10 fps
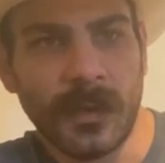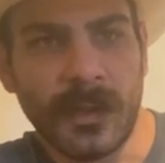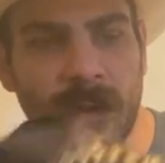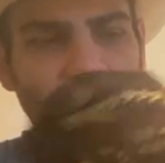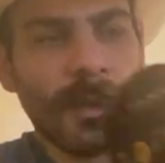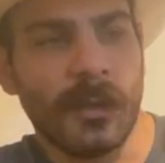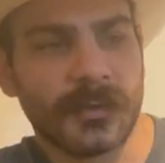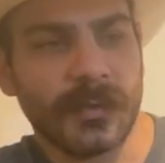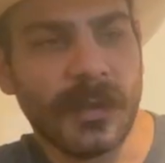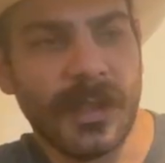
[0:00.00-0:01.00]
It
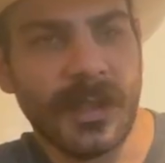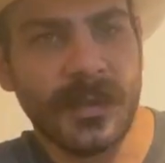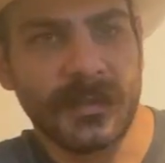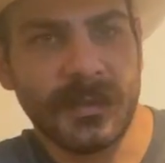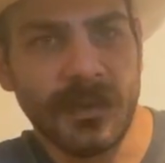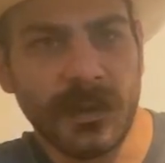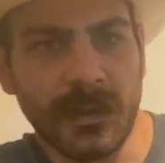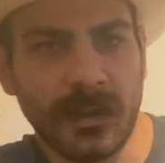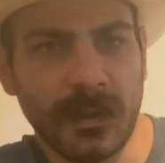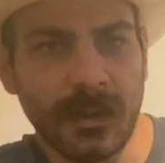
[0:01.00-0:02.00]
also has
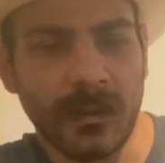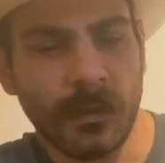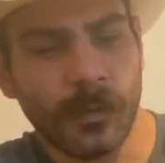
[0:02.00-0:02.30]
the